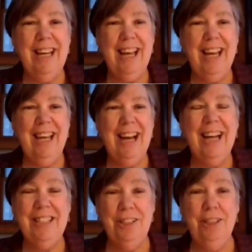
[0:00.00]
And
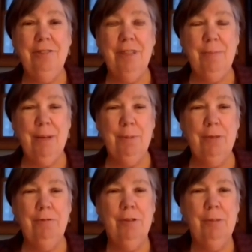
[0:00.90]
I too remember
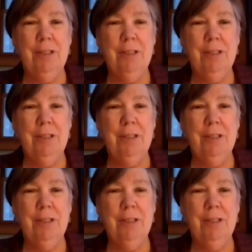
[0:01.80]
former